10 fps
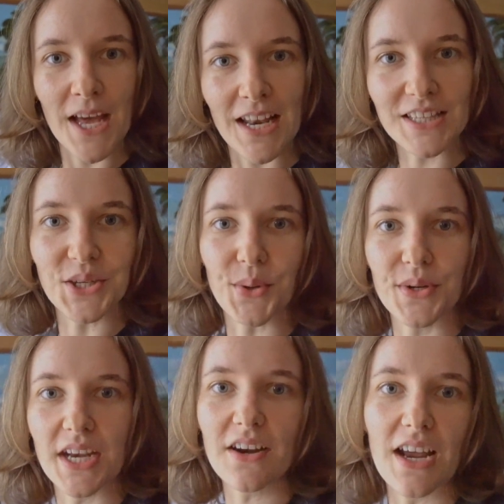let's go
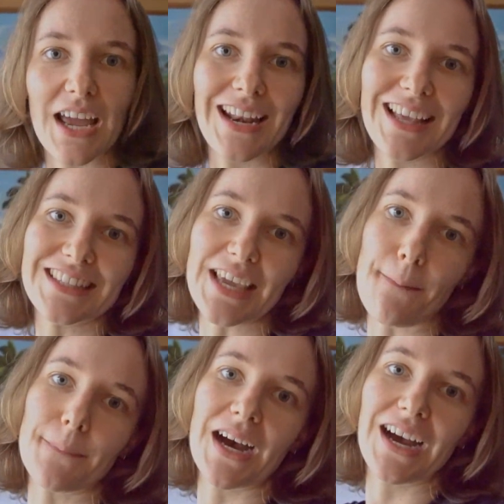there and let's
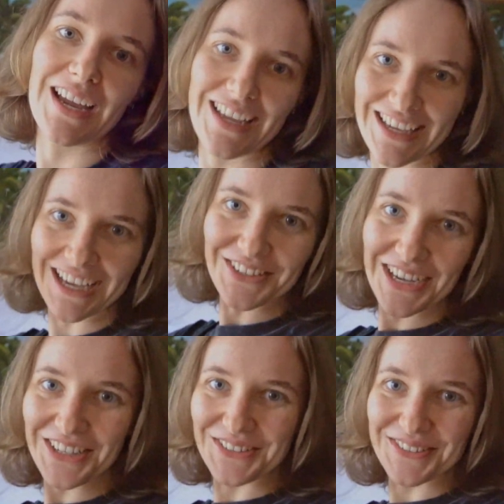get my gado
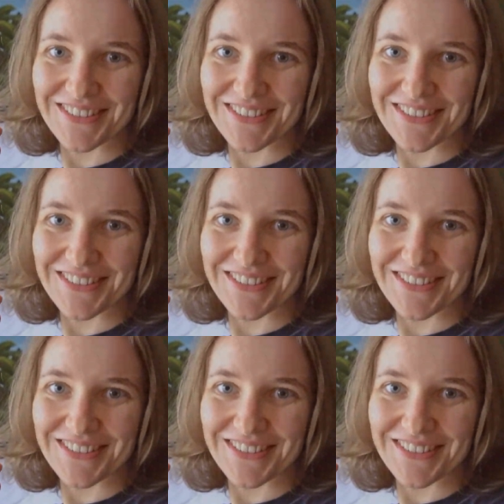gado.